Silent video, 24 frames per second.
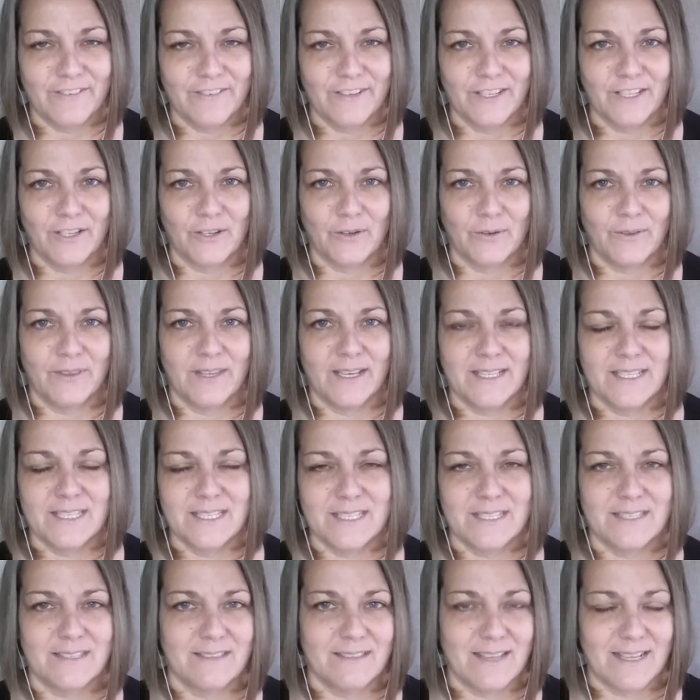You know,
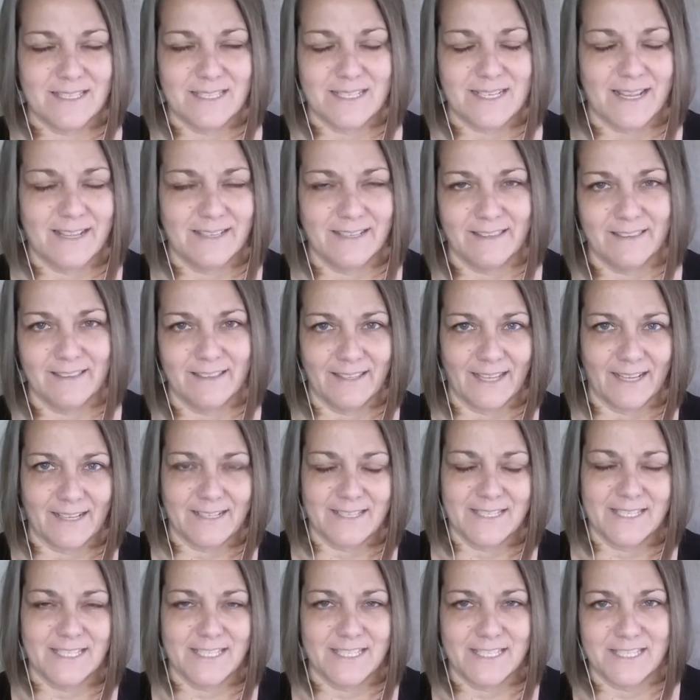that's kind of the
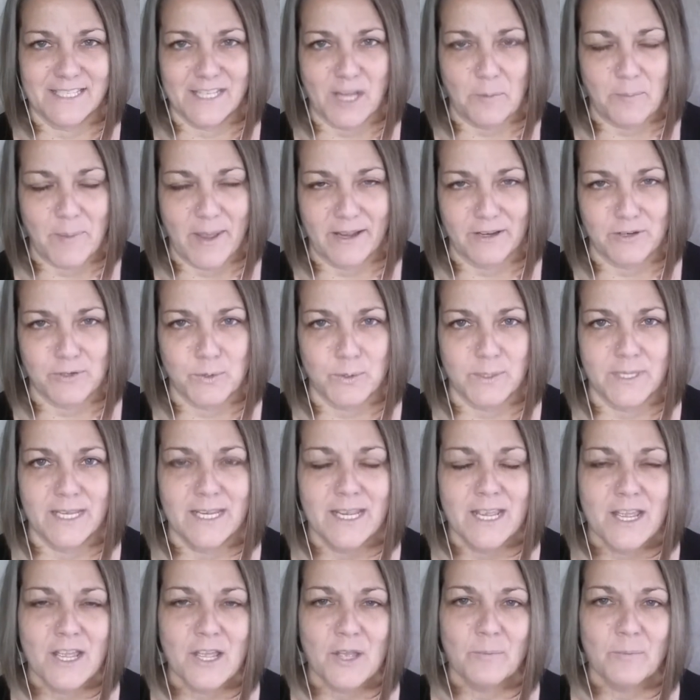next step actually.